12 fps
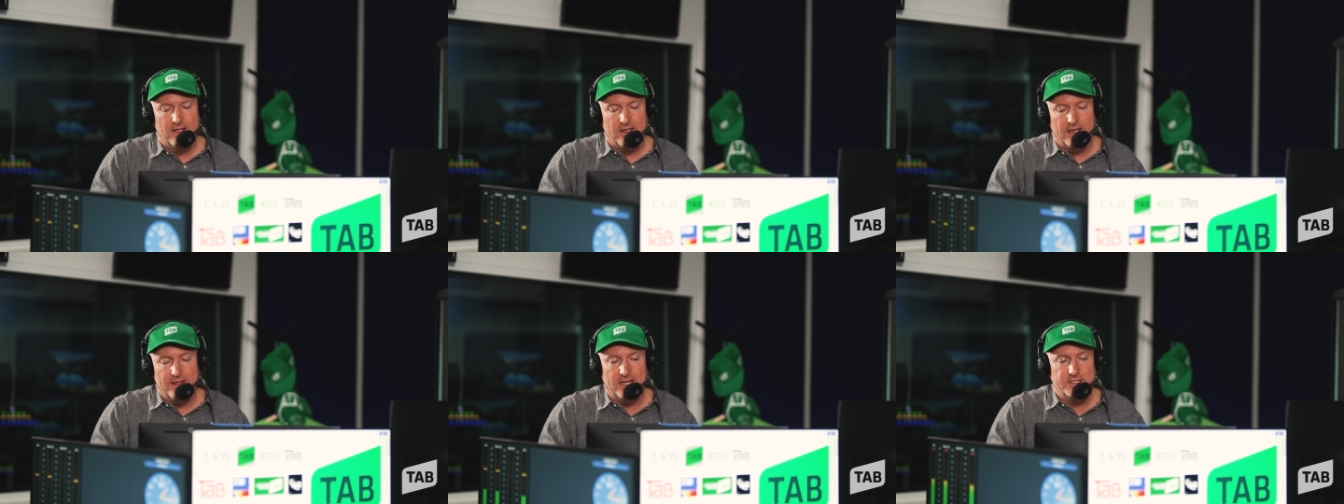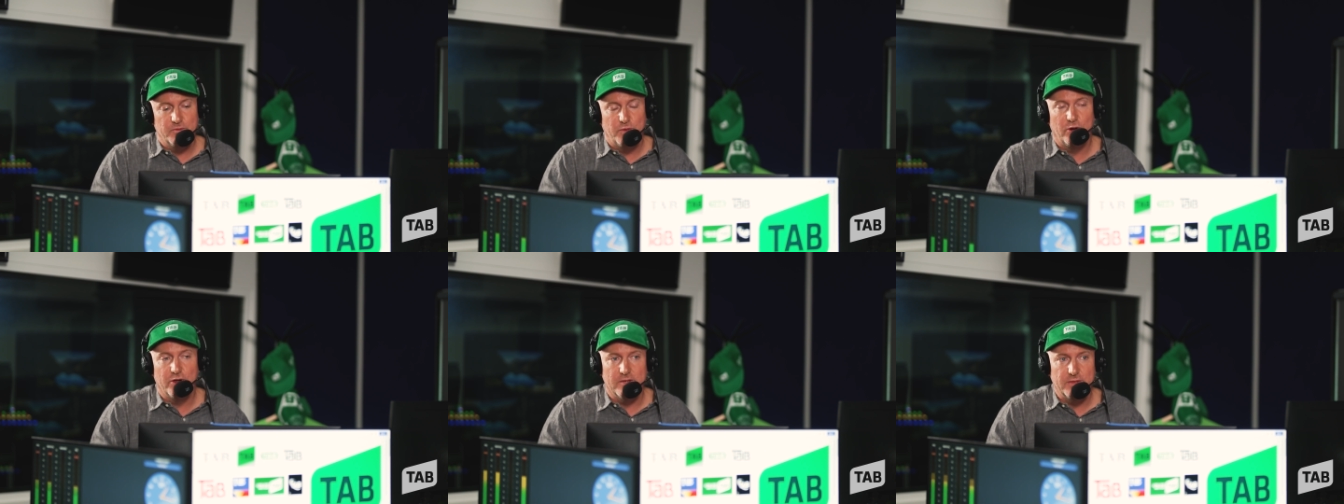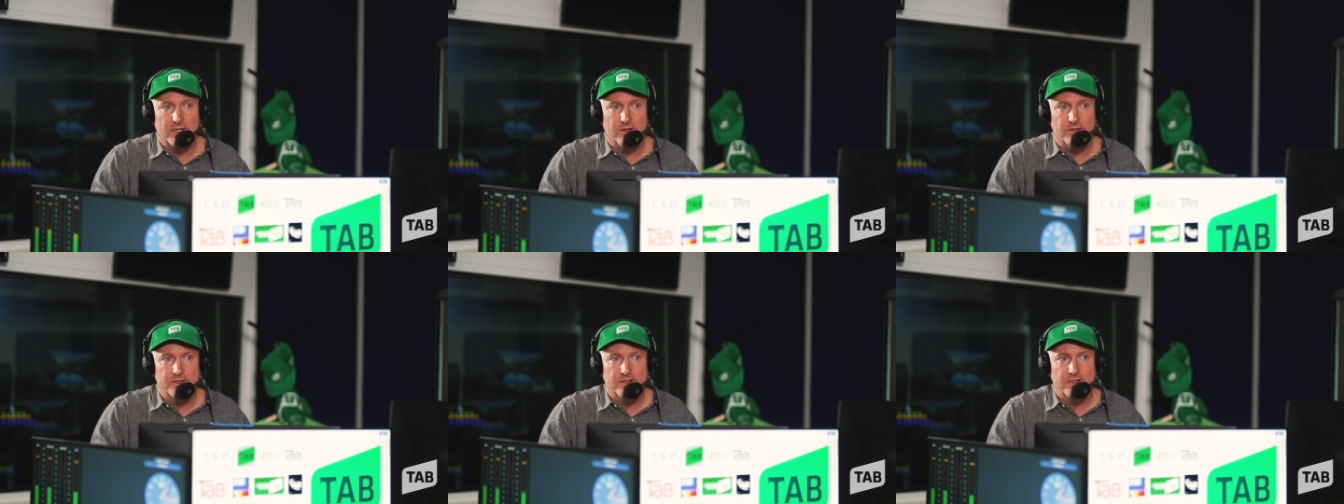And that's important
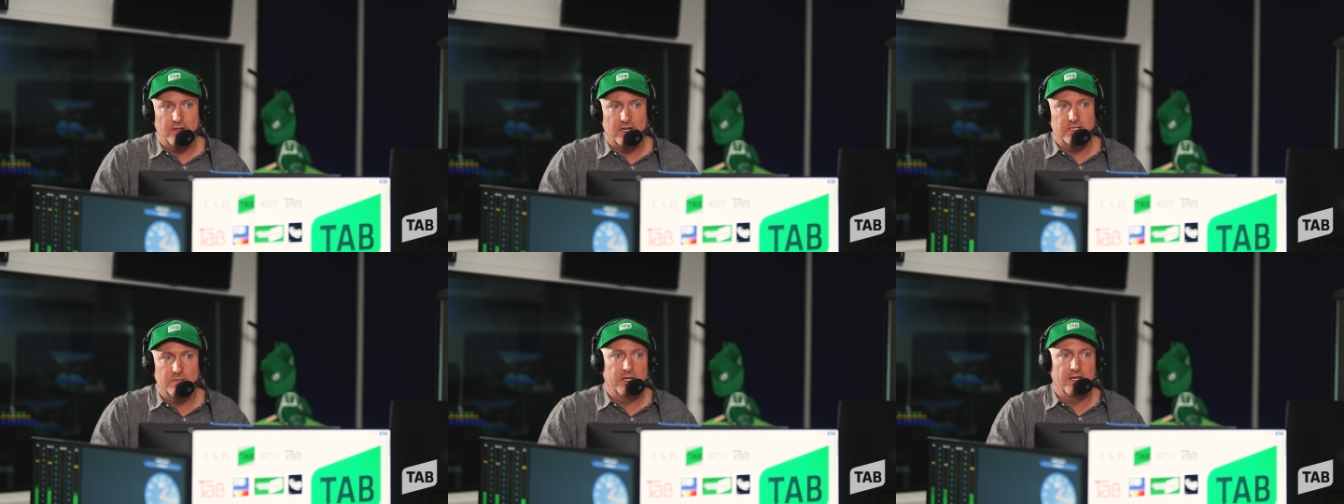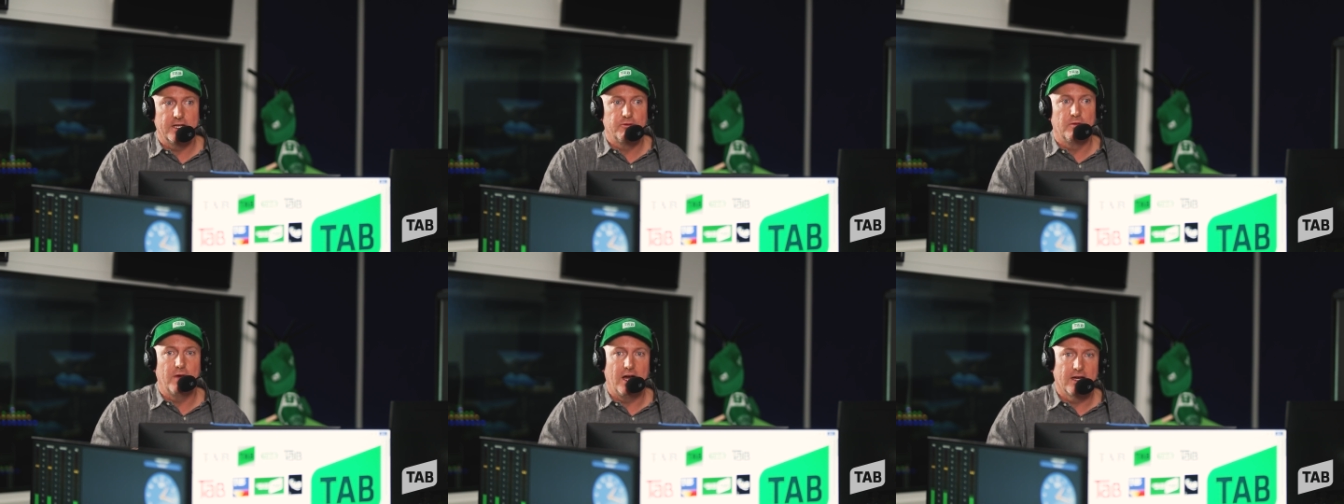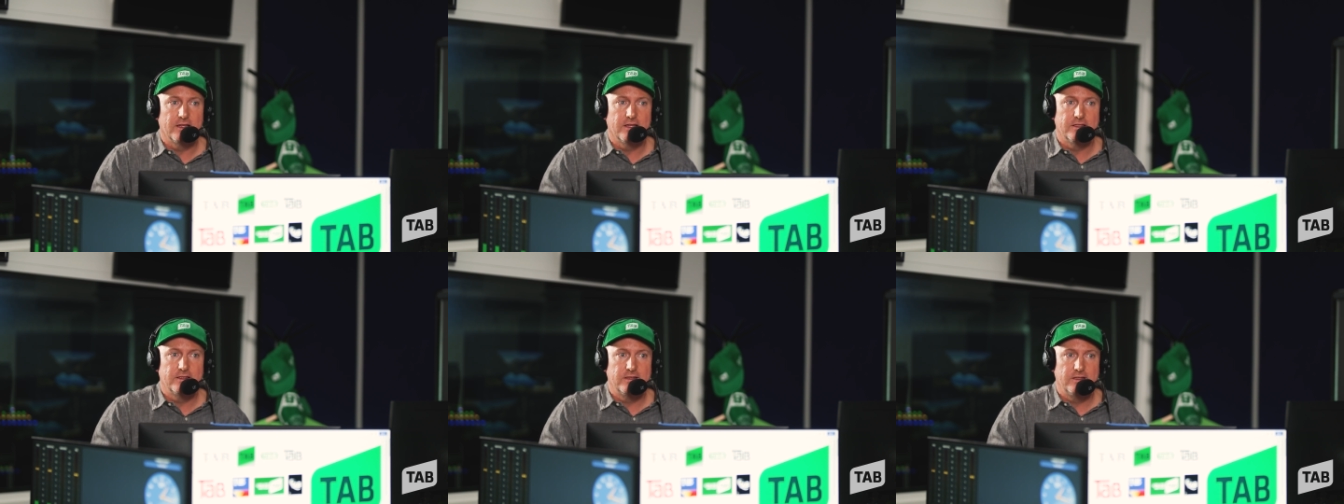because you're actually betting into a market
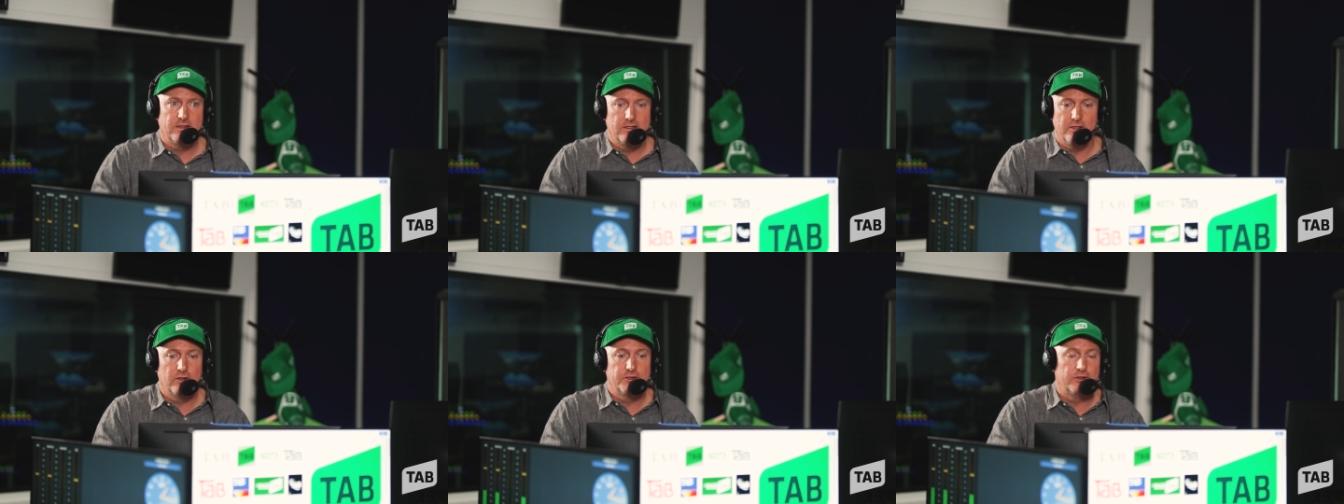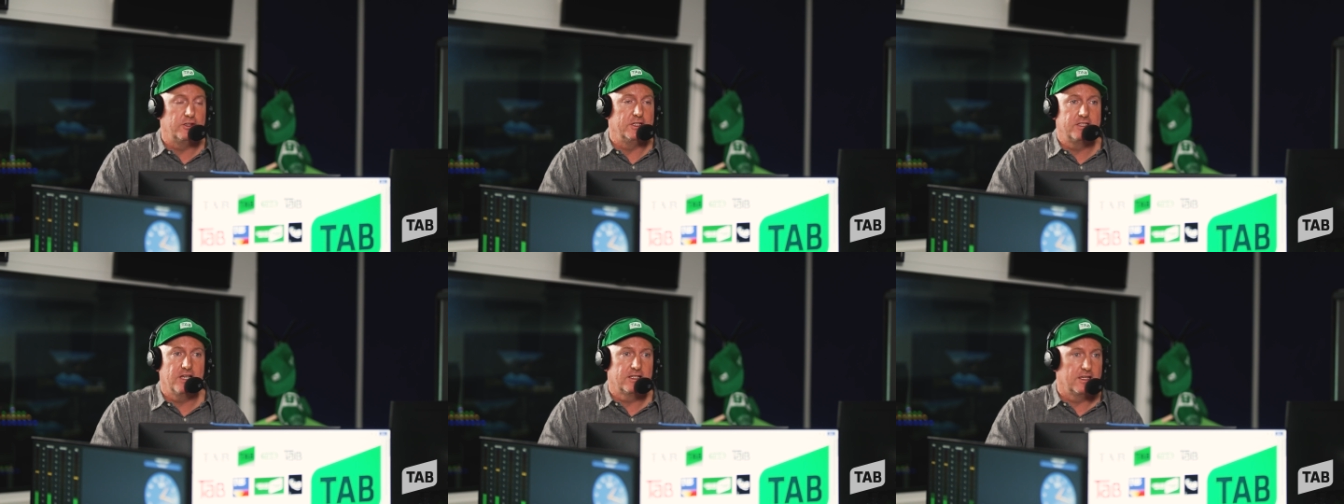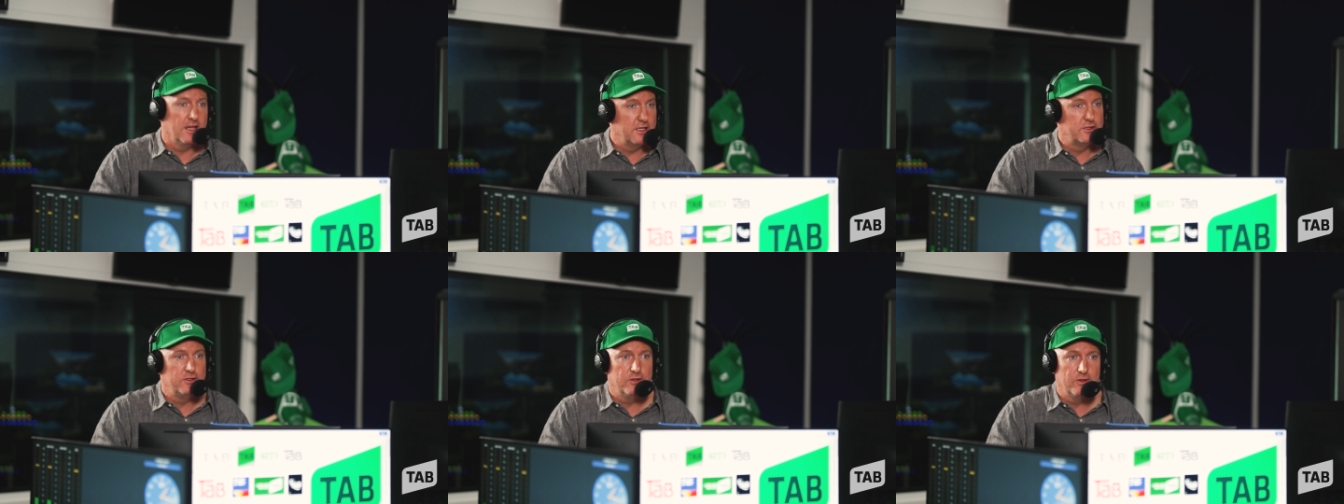that the odds are already stacked
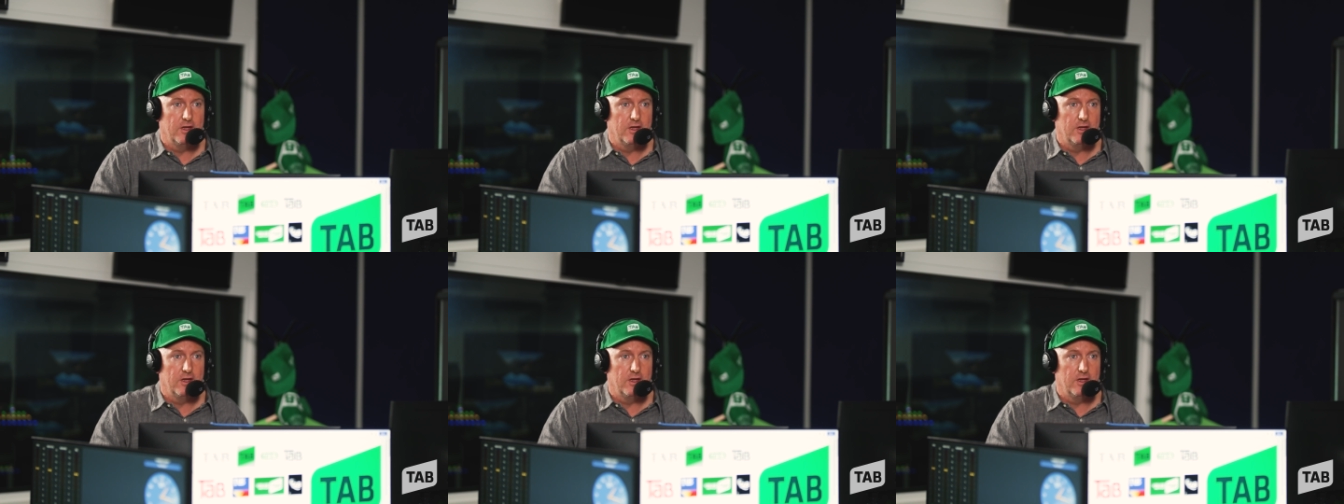against you.